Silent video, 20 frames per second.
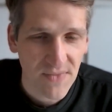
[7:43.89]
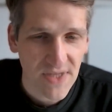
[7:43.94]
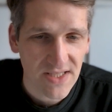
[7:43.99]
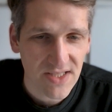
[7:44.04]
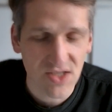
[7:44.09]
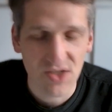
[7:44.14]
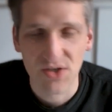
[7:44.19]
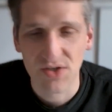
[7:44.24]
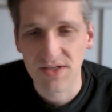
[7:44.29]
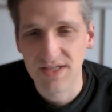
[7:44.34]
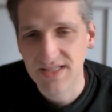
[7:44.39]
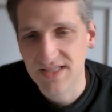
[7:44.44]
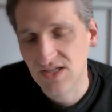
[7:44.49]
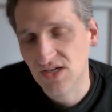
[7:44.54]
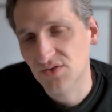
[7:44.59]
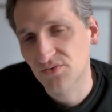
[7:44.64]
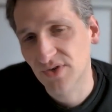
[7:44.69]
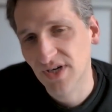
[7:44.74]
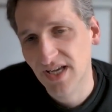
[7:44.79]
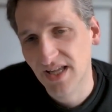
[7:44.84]
So it's
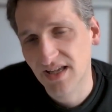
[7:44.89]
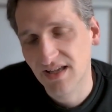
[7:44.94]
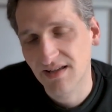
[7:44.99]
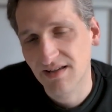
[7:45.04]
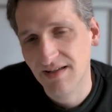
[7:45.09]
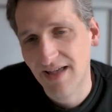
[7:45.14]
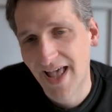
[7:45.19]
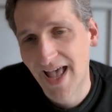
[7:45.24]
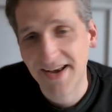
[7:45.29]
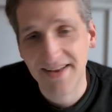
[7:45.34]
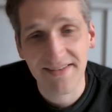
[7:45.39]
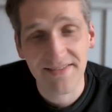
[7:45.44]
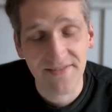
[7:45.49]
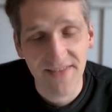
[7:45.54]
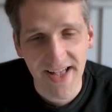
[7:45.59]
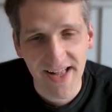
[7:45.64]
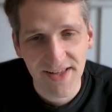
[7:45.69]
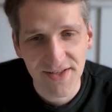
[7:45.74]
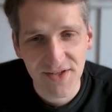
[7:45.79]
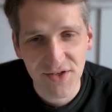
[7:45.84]
not really adding
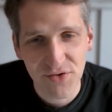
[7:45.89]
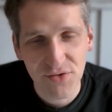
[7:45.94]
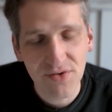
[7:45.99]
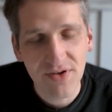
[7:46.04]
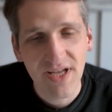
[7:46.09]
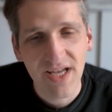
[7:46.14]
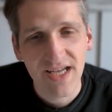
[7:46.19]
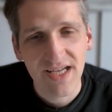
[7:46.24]
value.